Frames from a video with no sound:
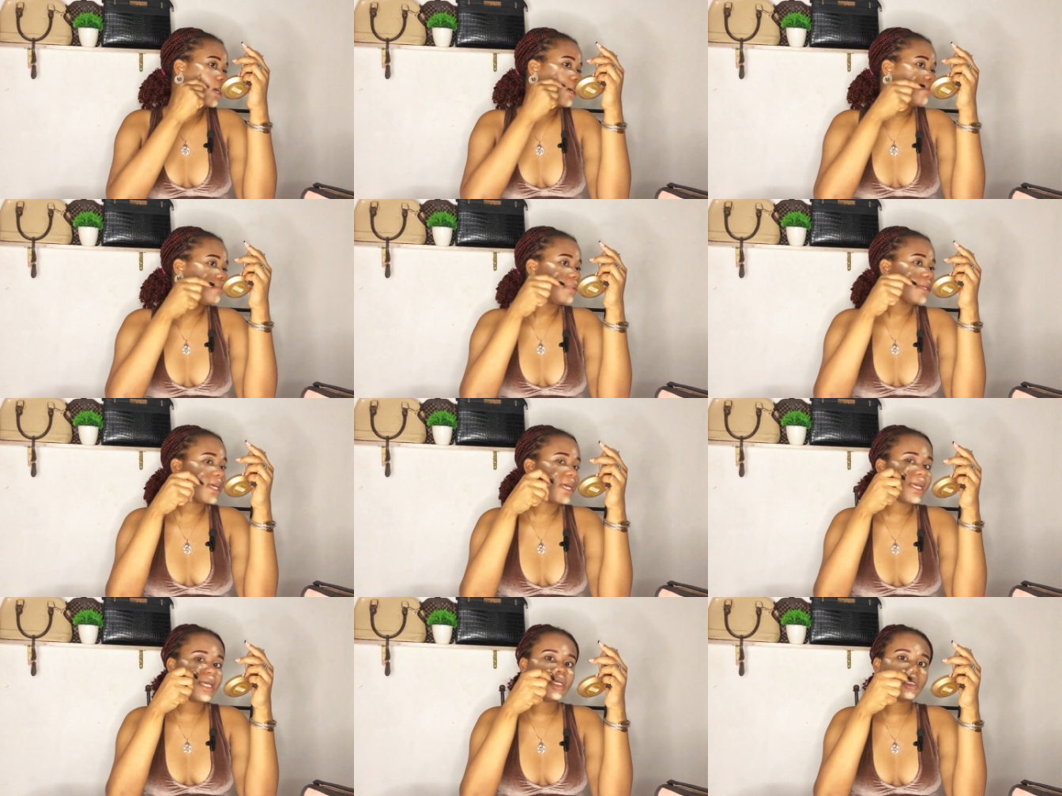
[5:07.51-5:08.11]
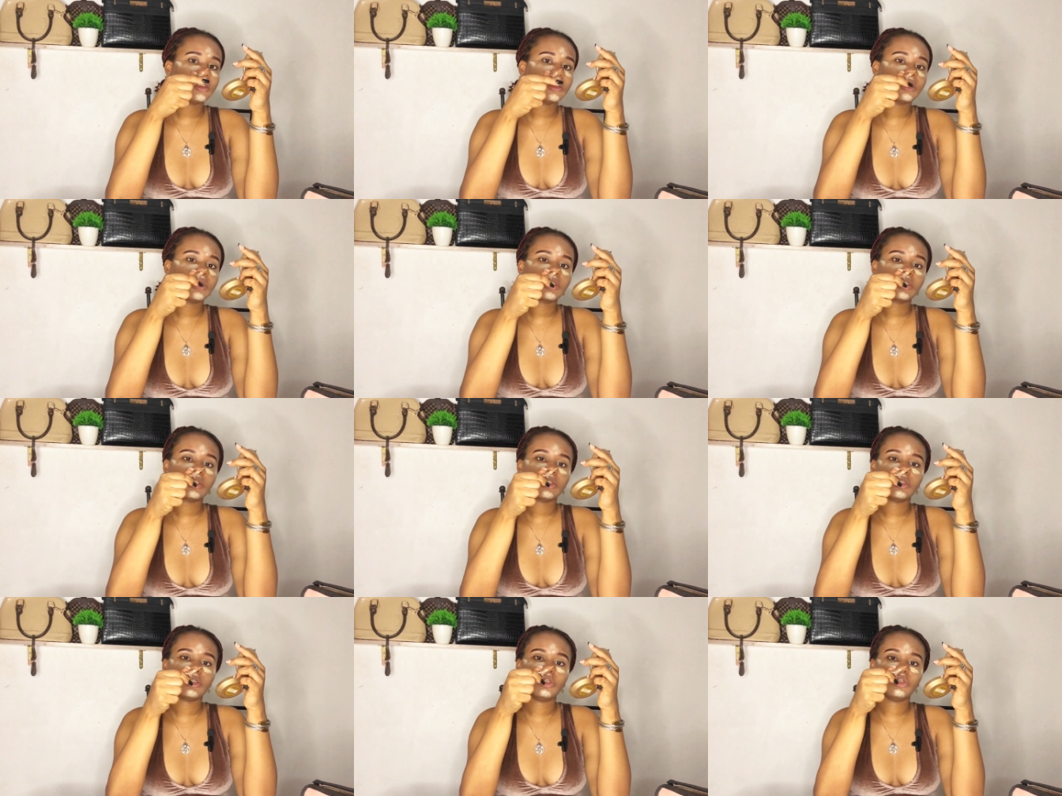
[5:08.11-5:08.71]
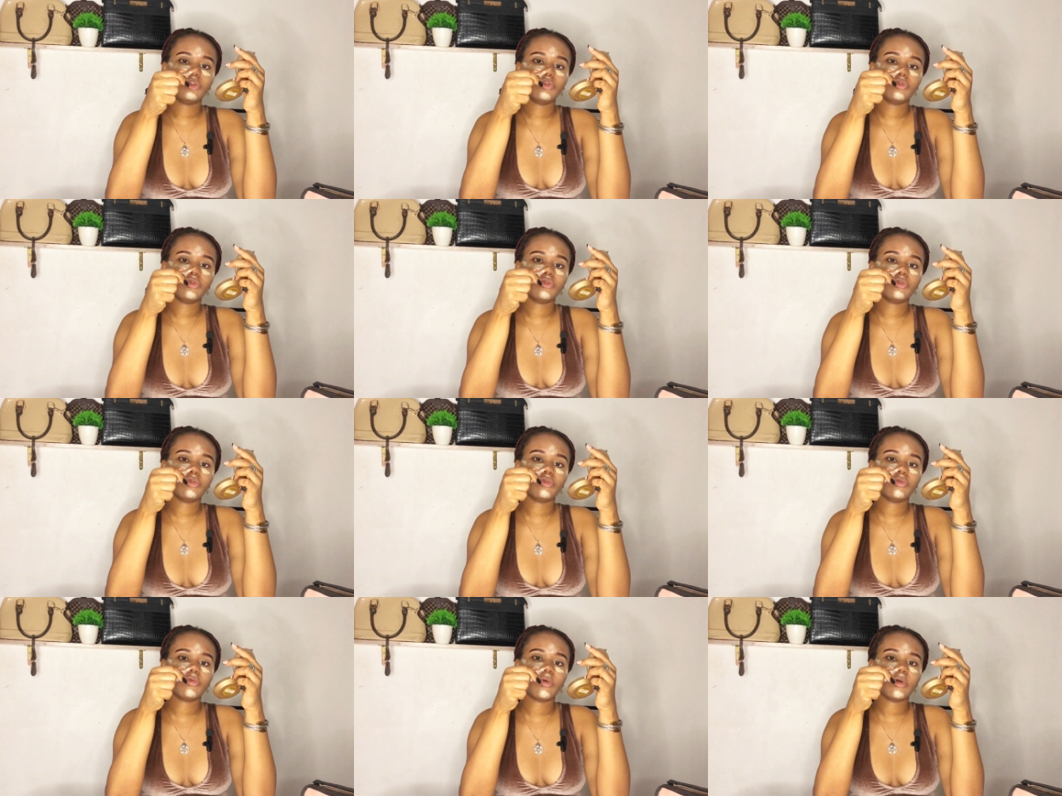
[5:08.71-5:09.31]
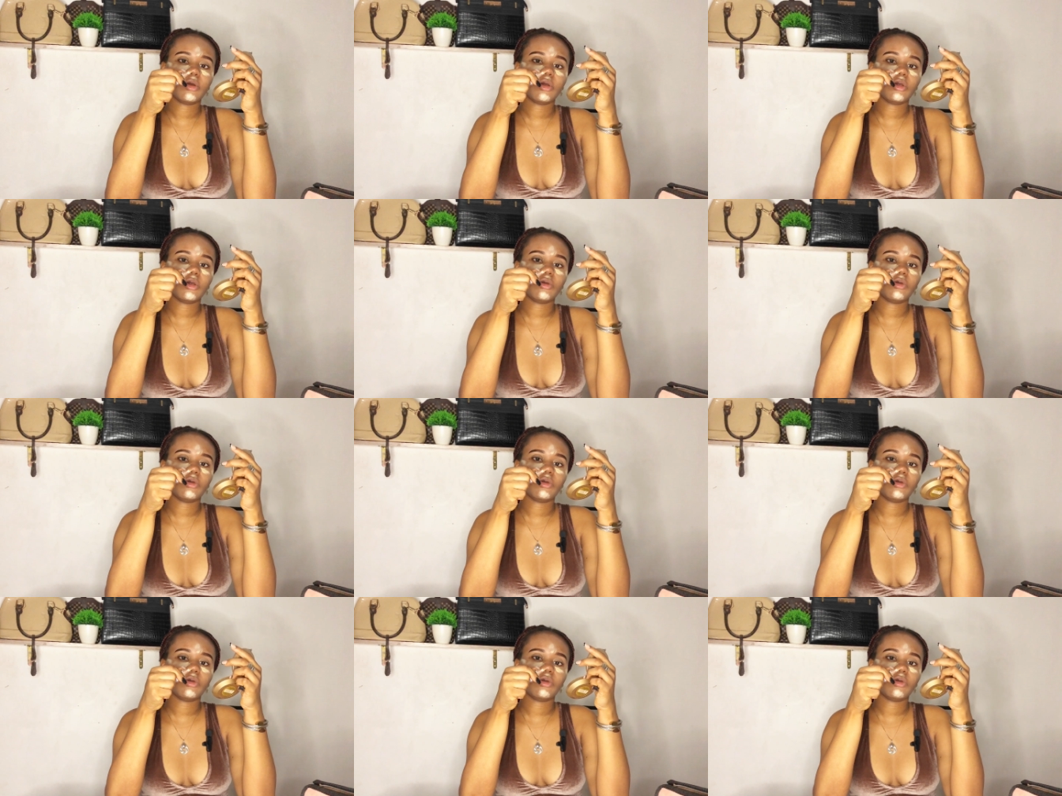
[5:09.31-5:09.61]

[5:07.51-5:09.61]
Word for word: apply it you know